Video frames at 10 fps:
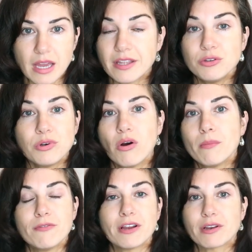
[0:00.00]
and you know
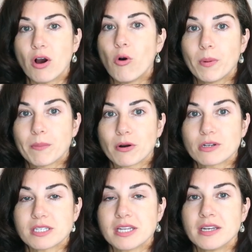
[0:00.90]
I'm a very open
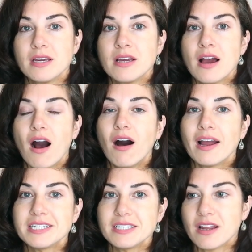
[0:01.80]
person,
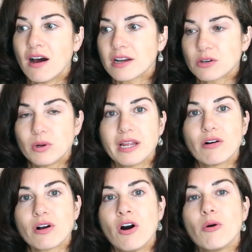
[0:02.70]
I did not quit
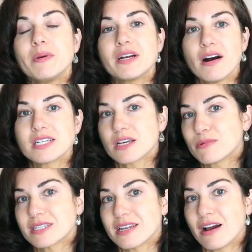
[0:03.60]
alcohol because I
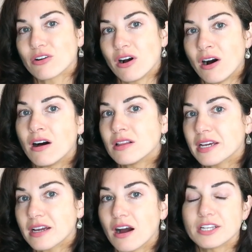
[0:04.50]
was an
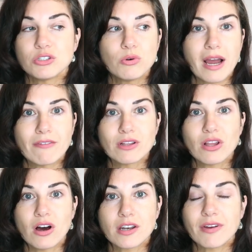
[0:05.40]
alcoholic. I do have a
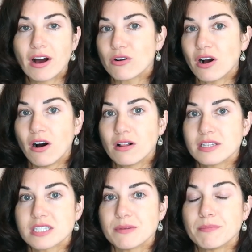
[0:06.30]
lot of
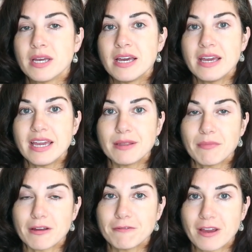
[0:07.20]
alcoholism in
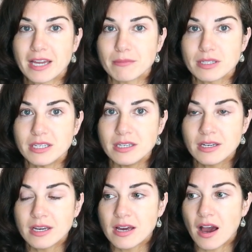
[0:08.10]
my family.
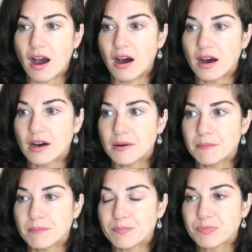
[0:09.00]

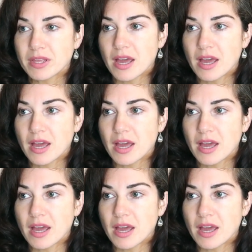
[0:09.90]
Um,